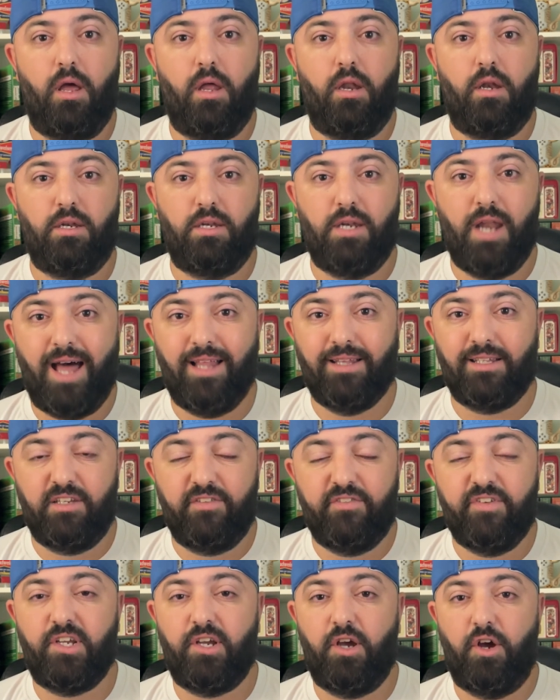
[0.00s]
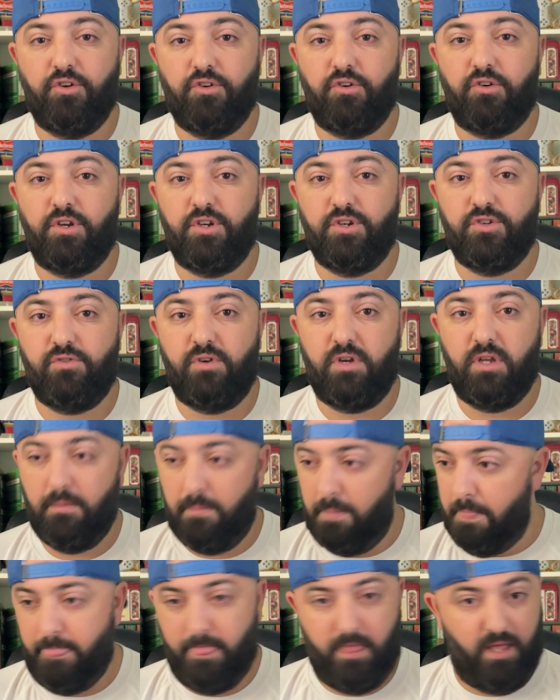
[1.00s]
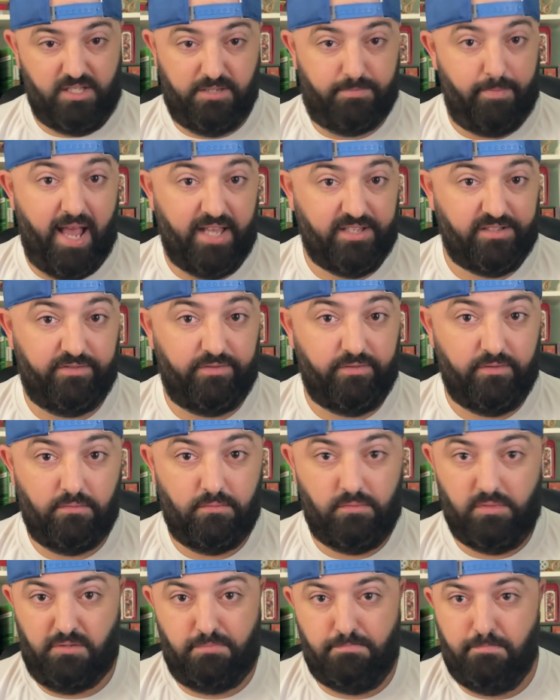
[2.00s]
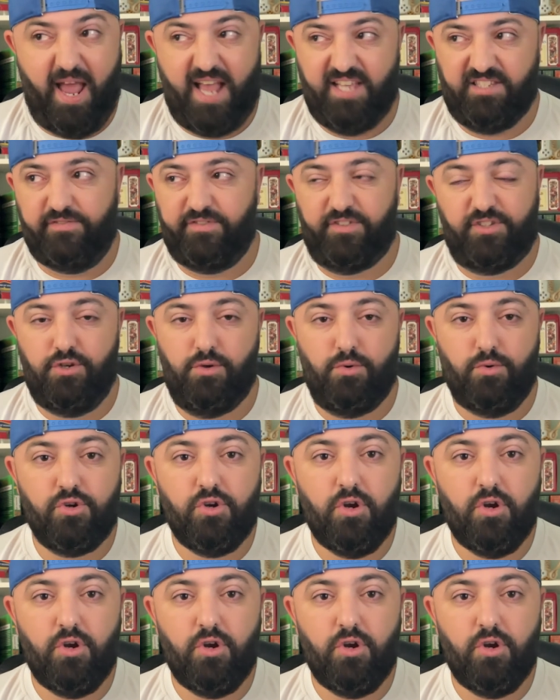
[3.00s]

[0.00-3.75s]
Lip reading: not leaving under injury, it's massive. It's massive. It's huge.